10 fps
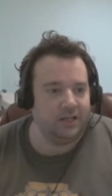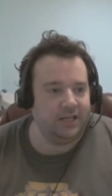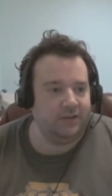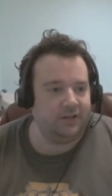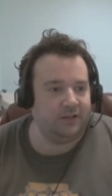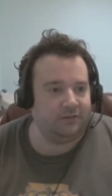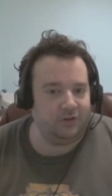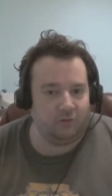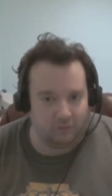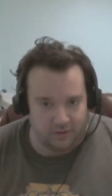even if
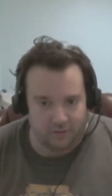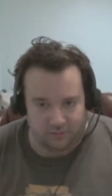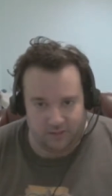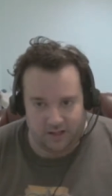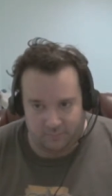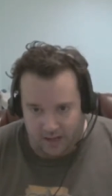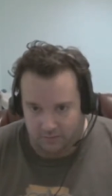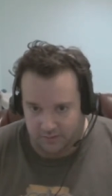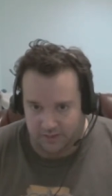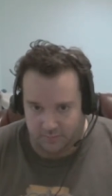you agree with me that
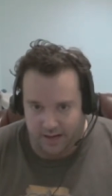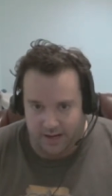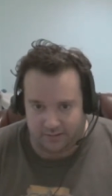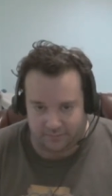piracy is bad.